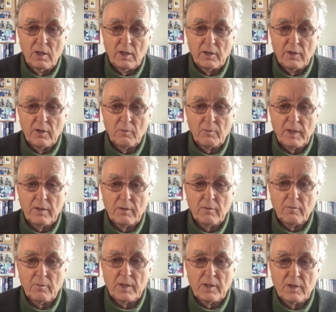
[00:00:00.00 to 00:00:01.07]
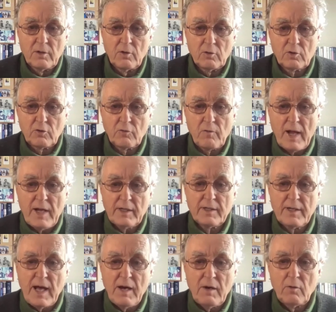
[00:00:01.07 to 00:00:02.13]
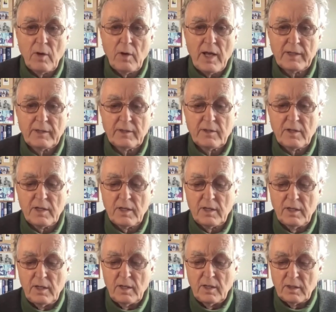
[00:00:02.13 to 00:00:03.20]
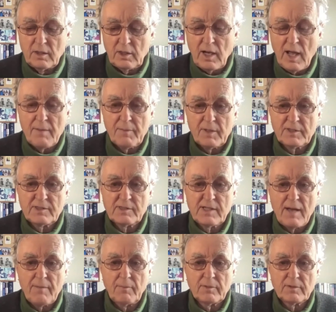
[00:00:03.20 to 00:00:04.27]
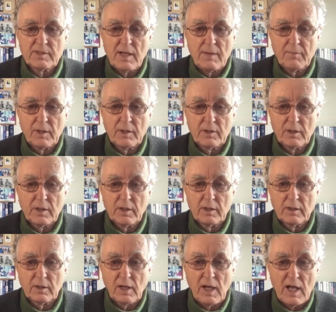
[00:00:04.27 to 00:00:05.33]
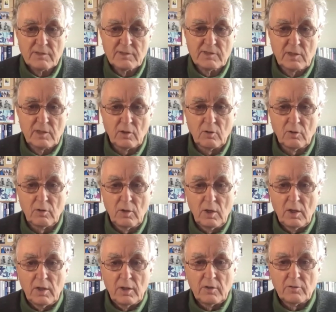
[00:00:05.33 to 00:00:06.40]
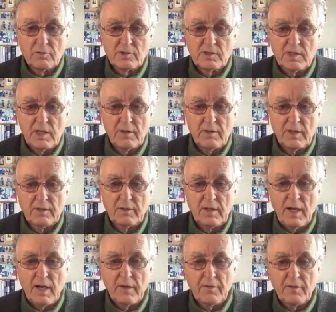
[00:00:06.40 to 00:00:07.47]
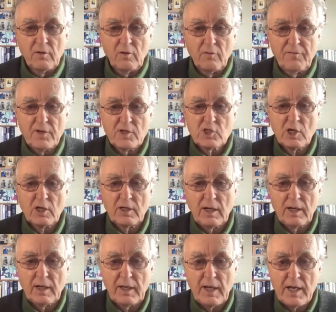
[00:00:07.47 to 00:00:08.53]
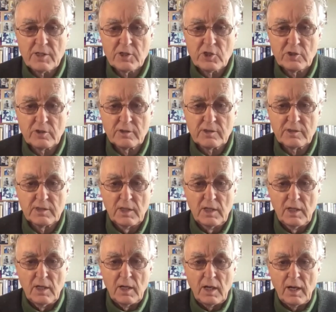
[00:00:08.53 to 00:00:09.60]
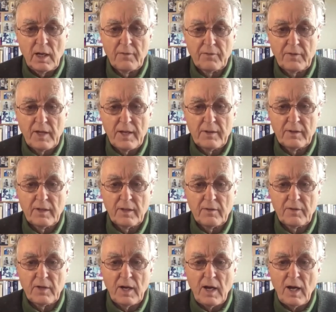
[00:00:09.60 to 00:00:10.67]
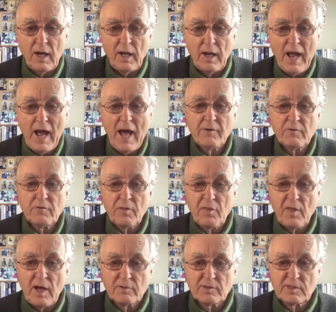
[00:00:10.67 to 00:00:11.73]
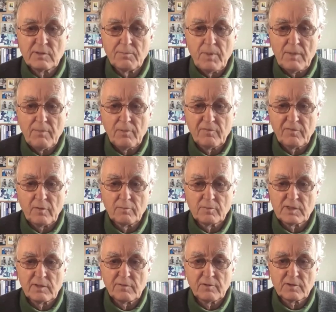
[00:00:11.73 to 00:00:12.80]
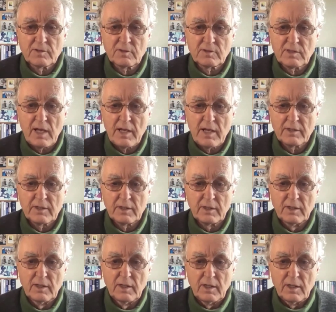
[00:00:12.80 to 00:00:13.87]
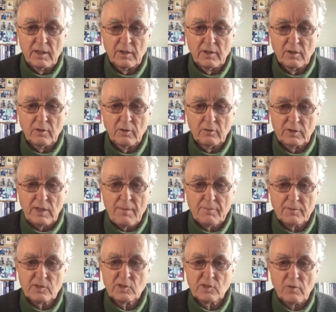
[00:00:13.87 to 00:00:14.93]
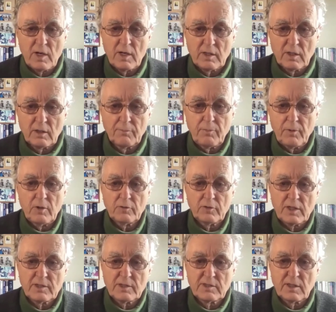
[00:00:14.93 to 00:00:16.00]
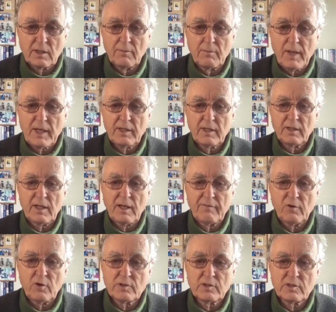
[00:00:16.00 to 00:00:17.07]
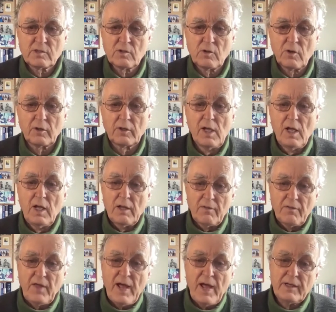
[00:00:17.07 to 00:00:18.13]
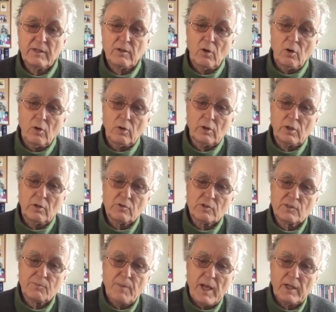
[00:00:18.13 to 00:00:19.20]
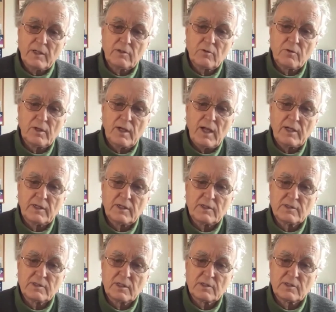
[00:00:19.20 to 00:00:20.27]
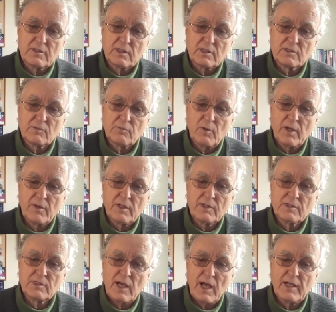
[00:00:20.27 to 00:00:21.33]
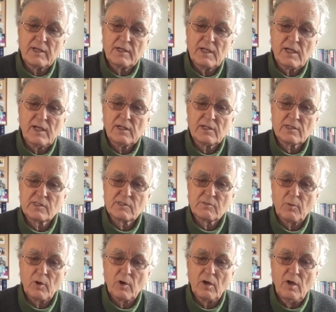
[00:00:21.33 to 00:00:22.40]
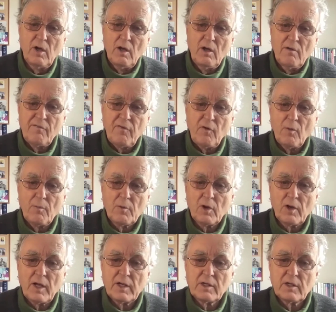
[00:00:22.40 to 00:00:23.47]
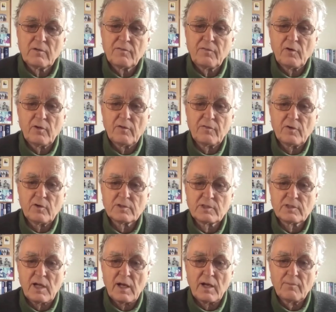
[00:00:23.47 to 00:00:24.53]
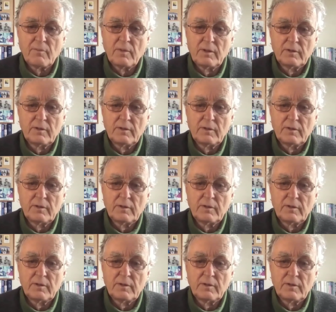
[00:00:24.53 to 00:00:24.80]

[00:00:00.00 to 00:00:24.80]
When you look right now at the climate summit in Glasgow, you see that there are the official delegations, and then there are 100,000 people from civil society, demonstrating, protesting, making their voices heard. That all goes back to the 1960s, where these ideals were formulated for the first time.